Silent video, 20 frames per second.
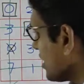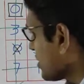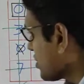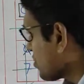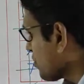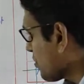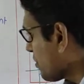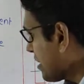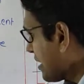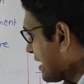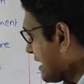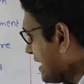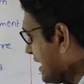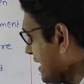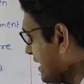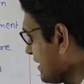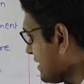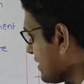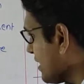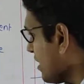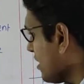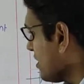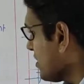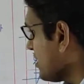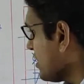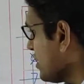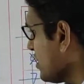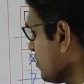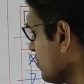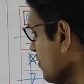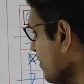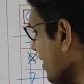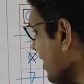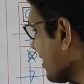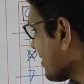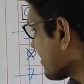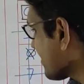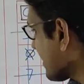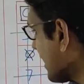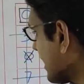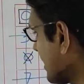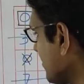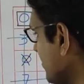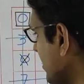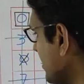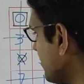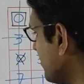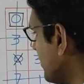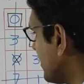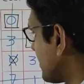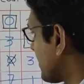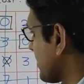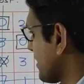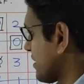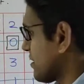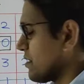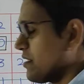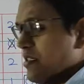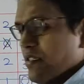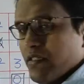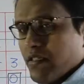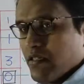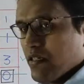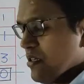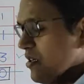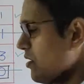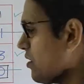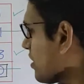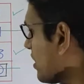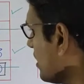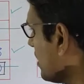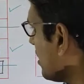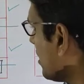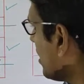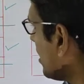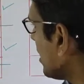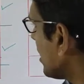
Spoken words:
is to create a new assignment matrix. Okay,